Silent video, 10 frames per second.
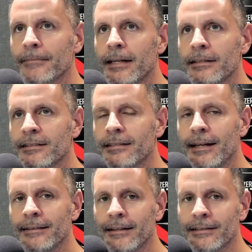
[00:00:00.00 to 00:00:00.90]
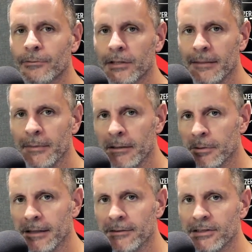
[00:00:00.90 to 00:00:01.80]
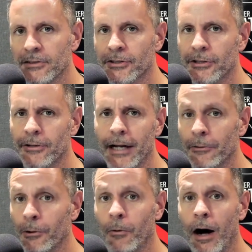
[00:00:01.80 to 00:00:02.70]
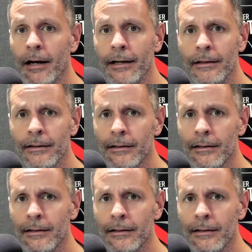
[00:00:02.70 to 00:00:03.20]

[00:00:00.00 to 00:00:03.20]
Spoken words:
and saying things that would lead me to believe he's insecure, and I don't know why.